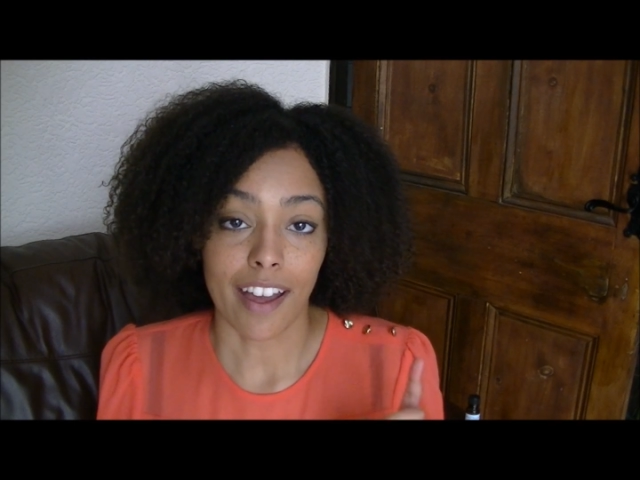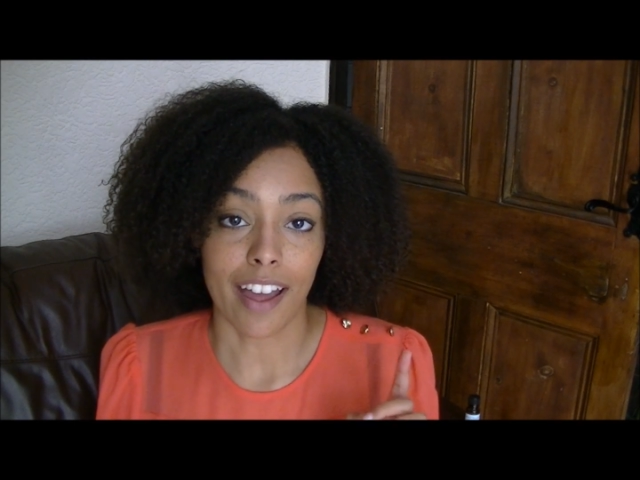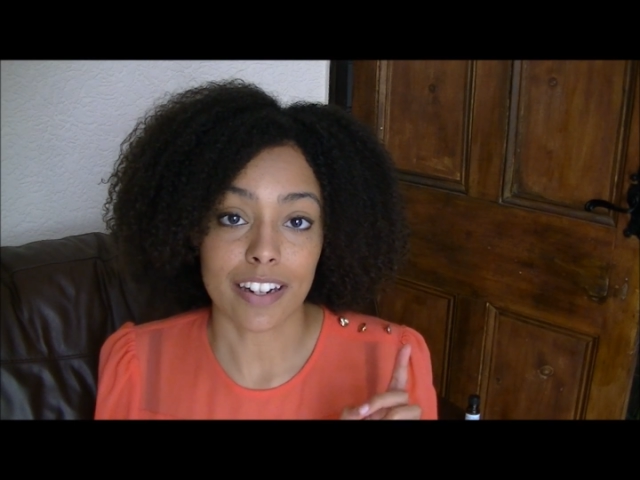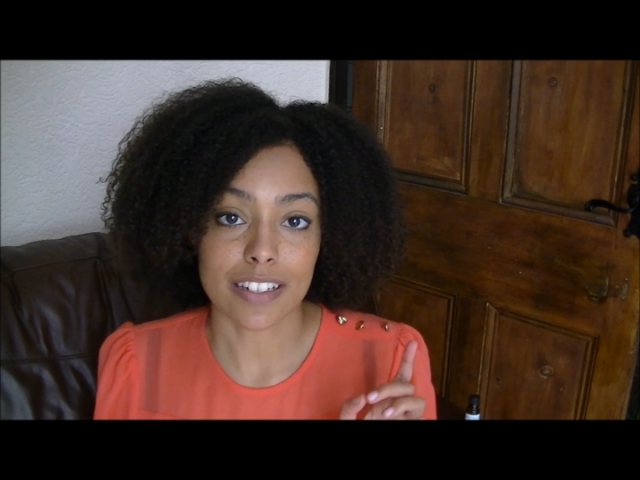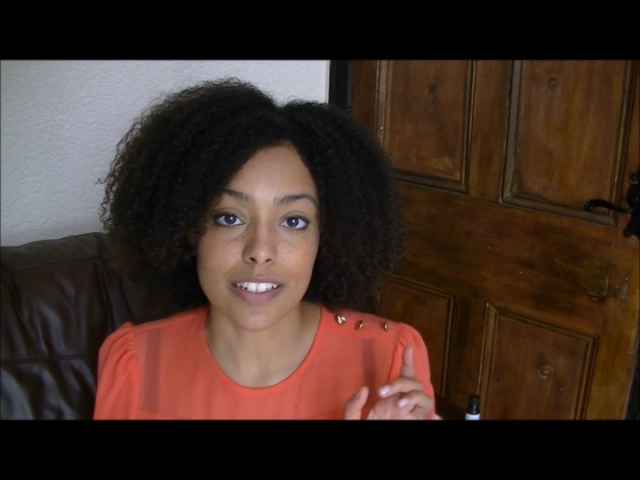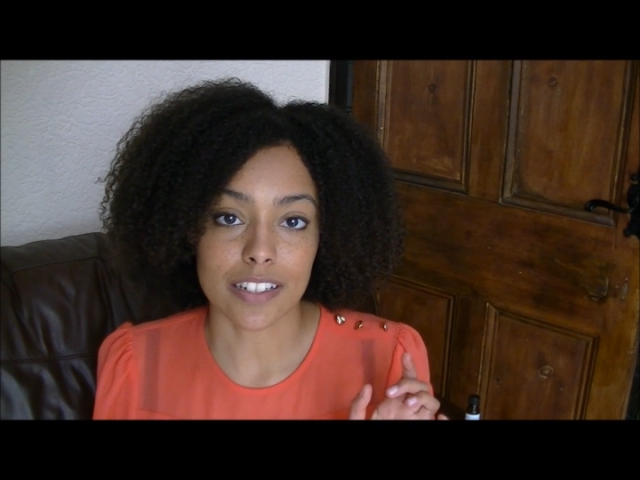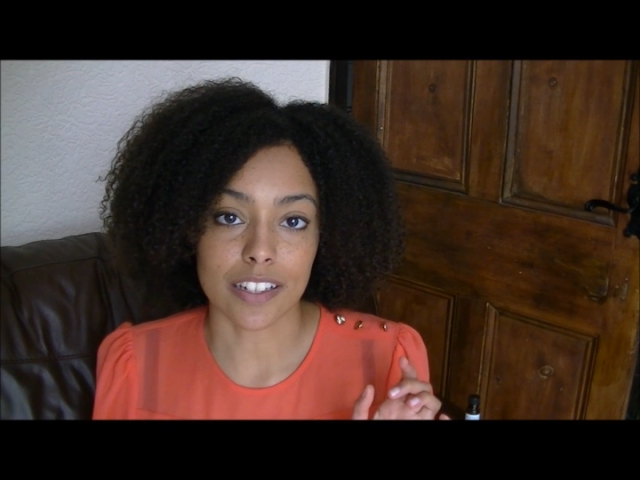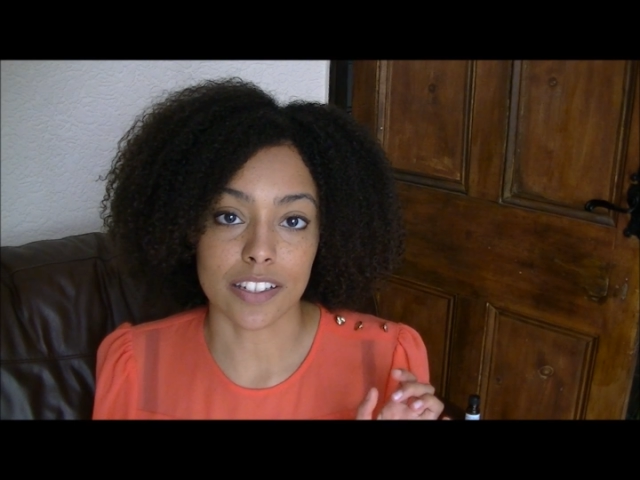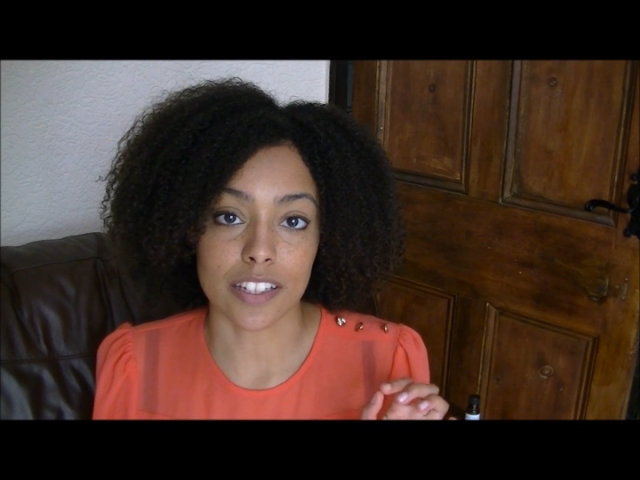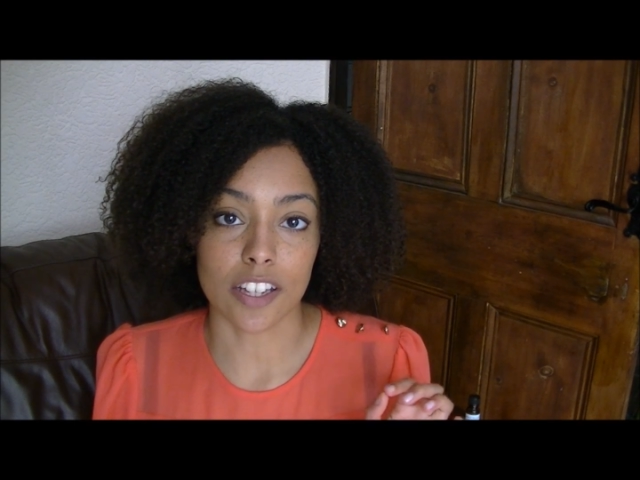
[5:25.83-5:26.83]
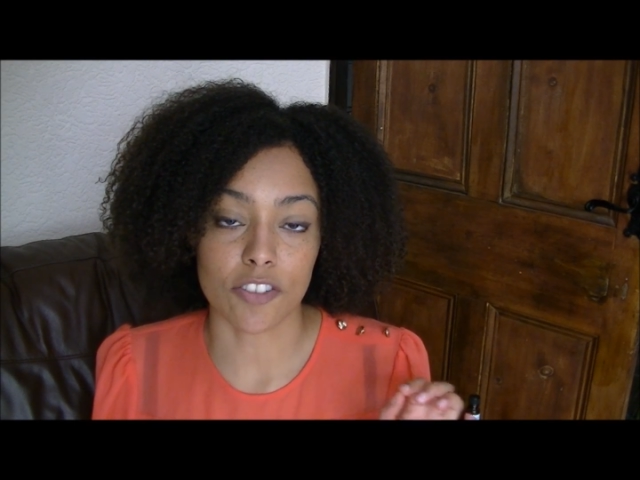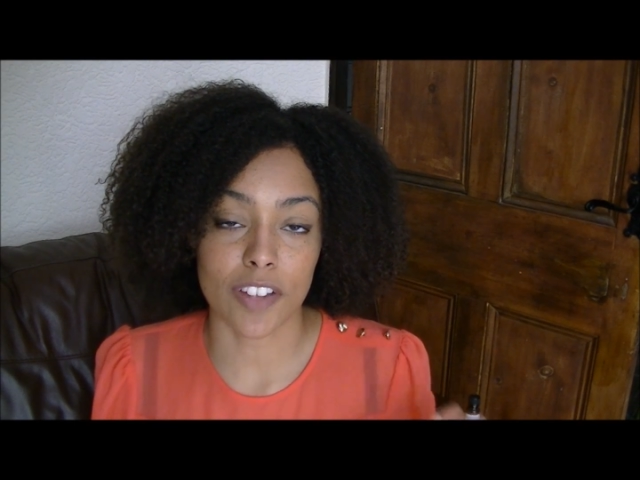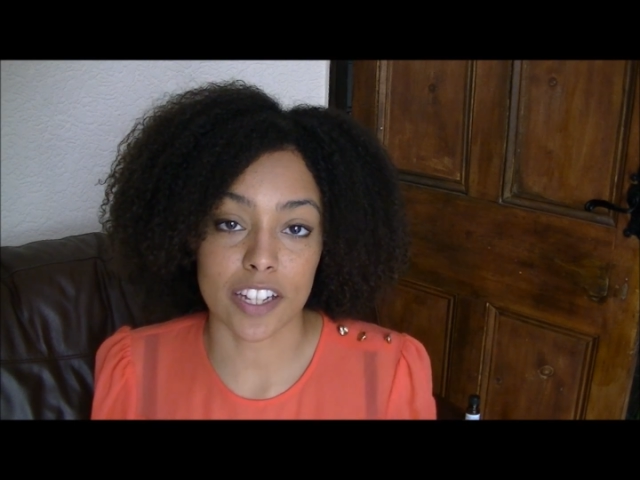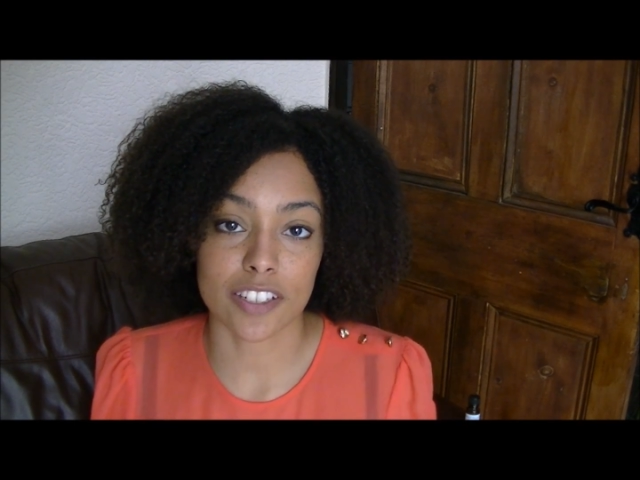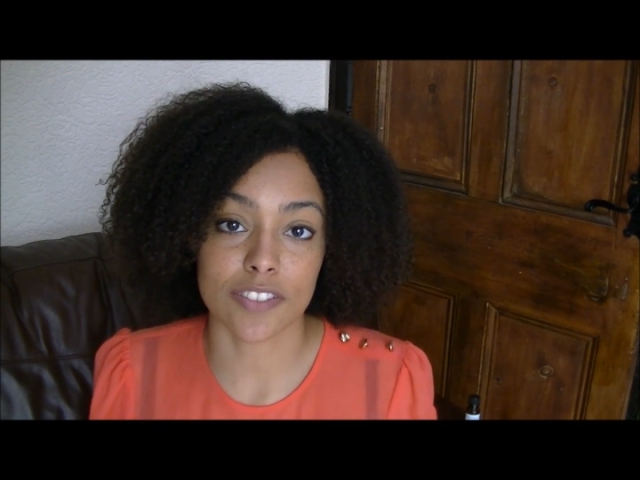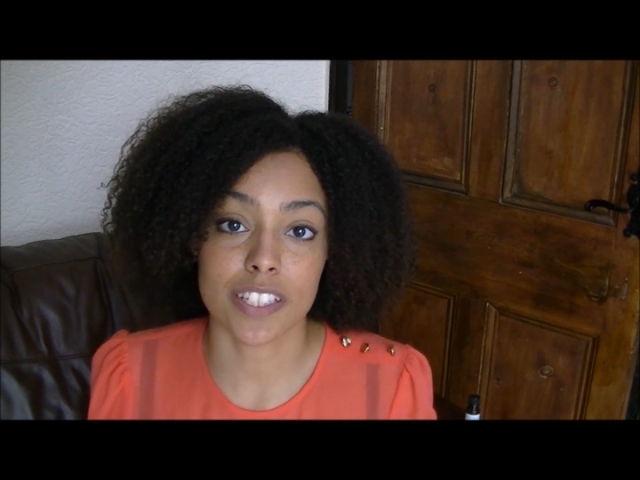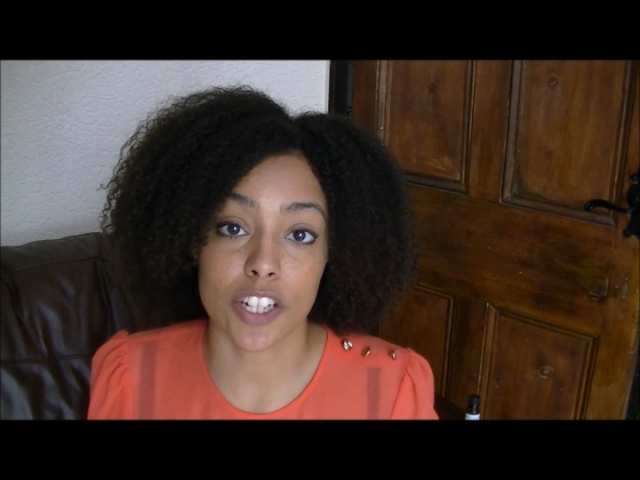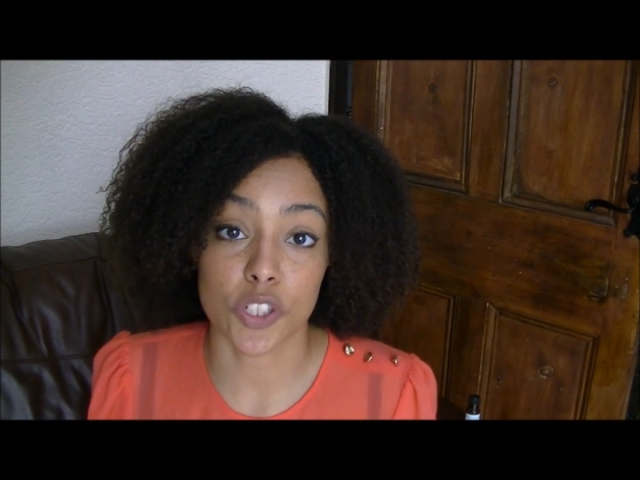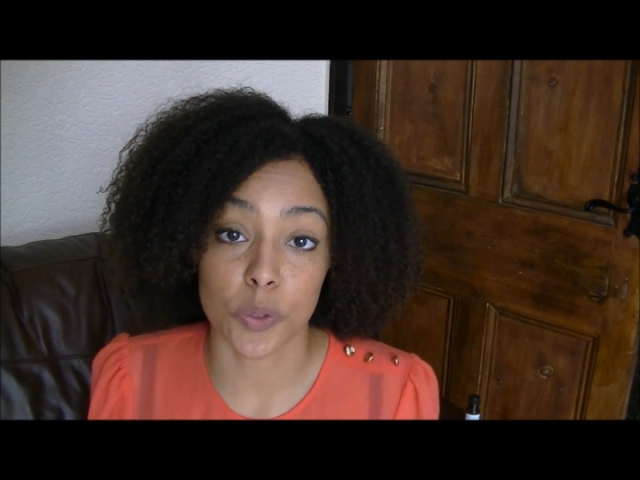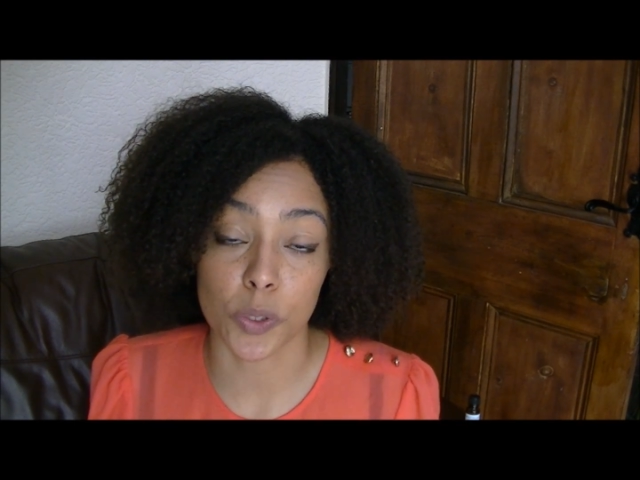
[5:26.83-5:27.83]
and the effects of
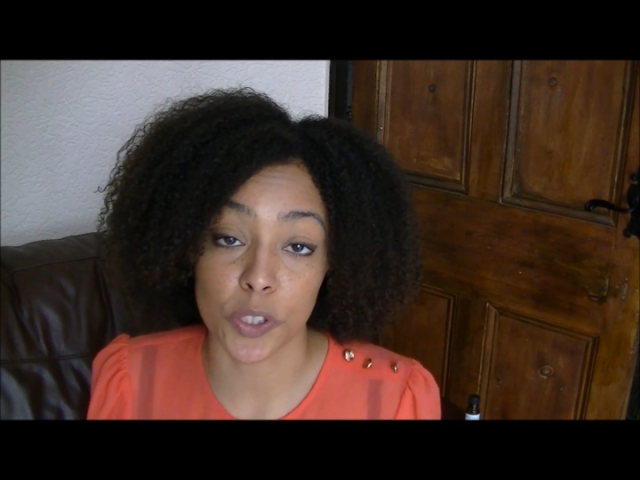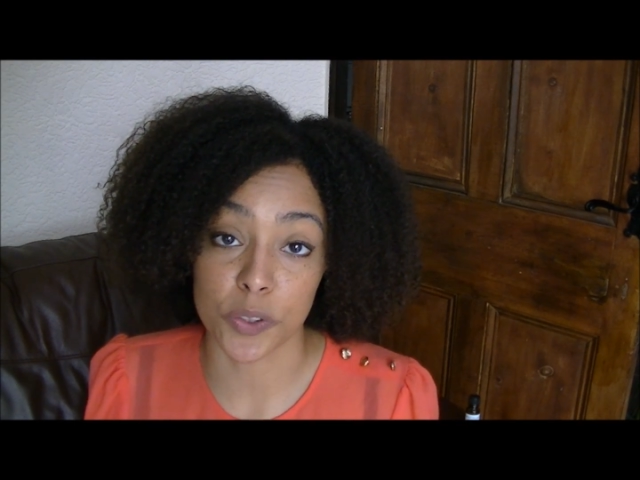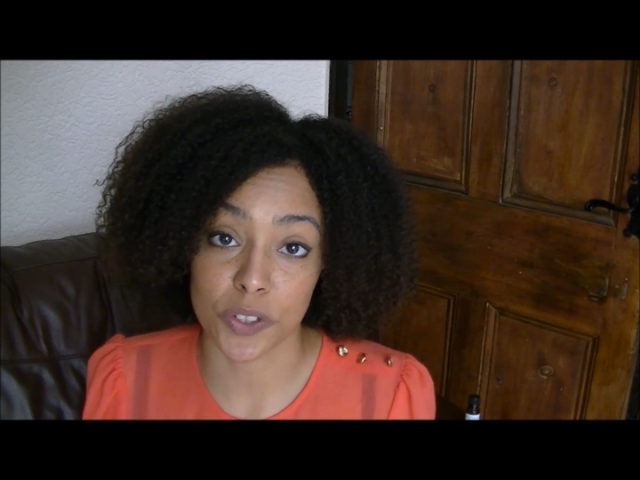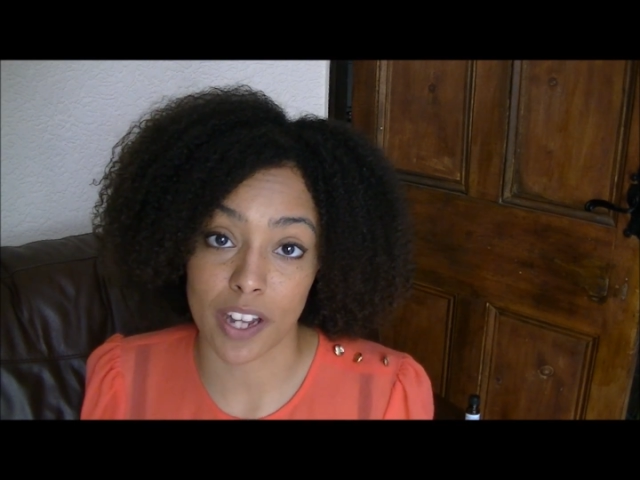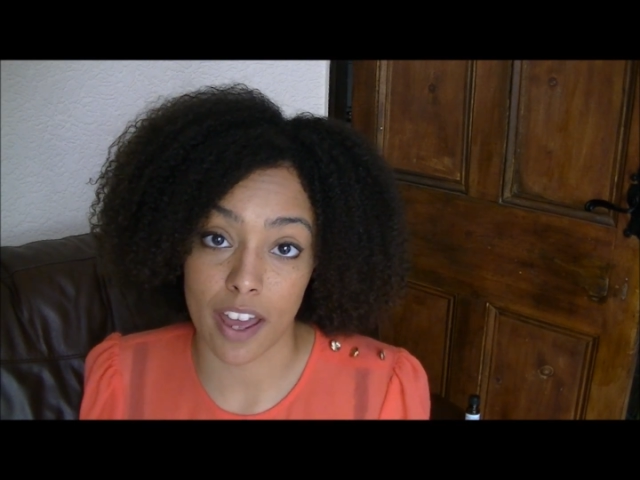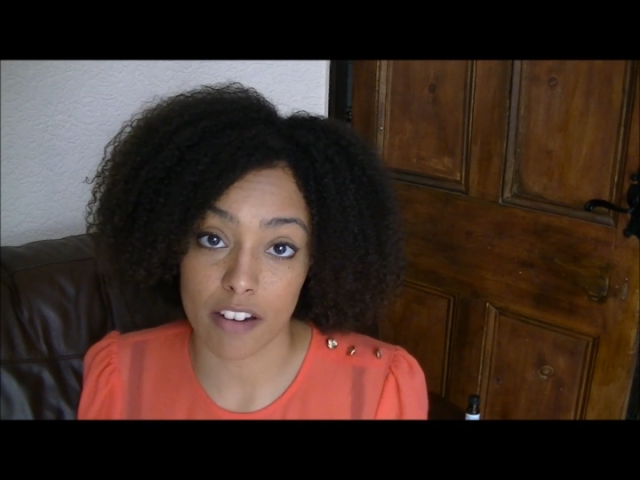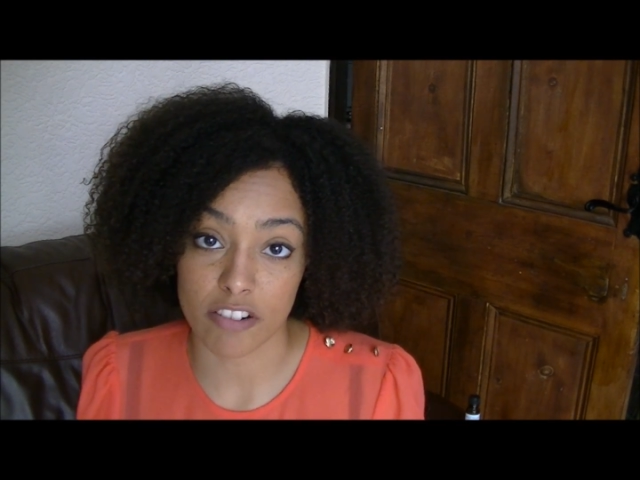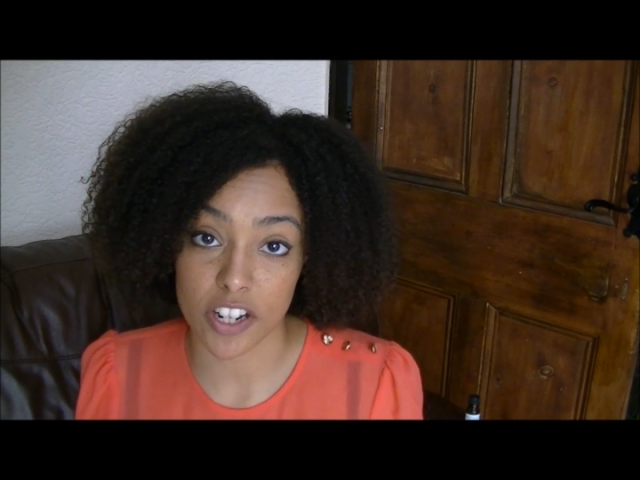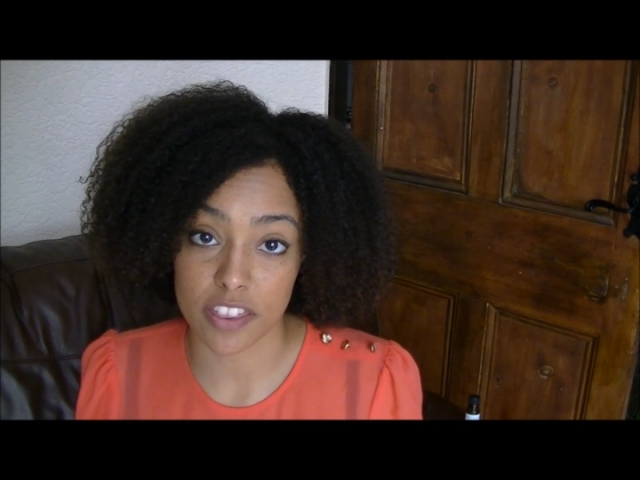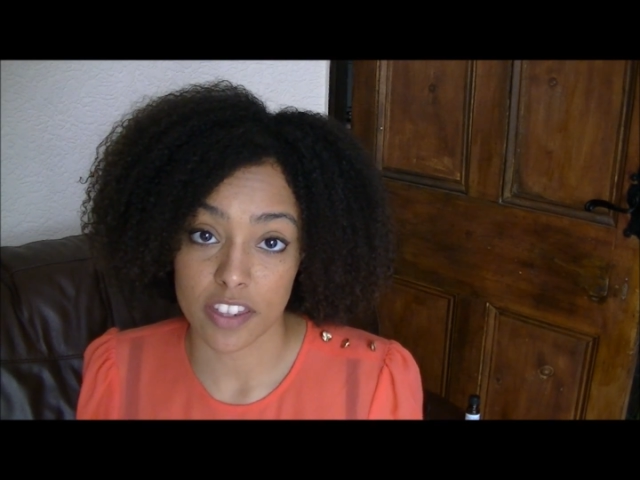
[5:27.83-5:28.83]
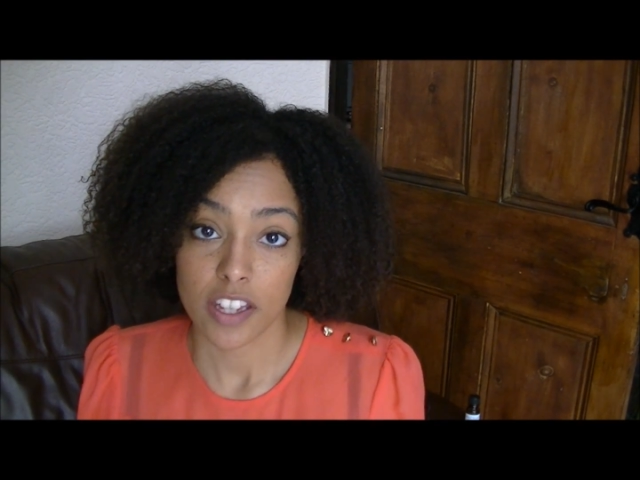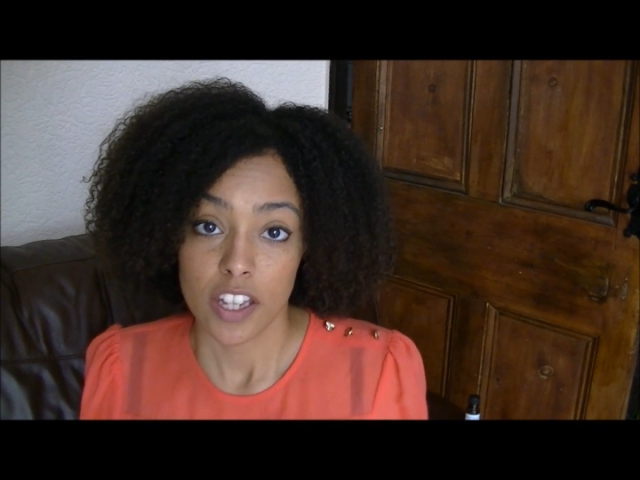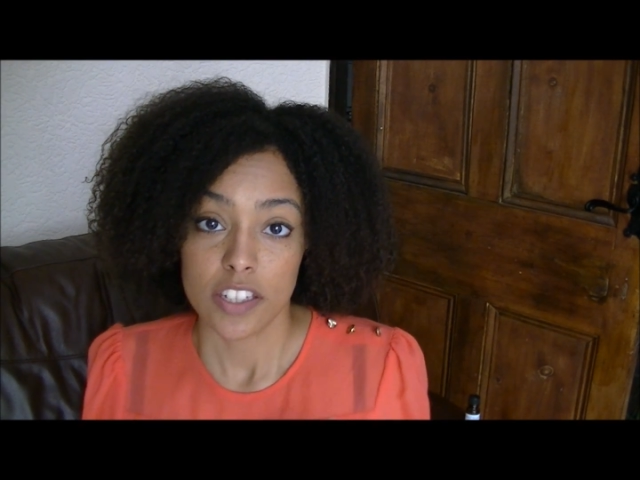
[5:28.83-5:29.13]
essential oils on hair growth.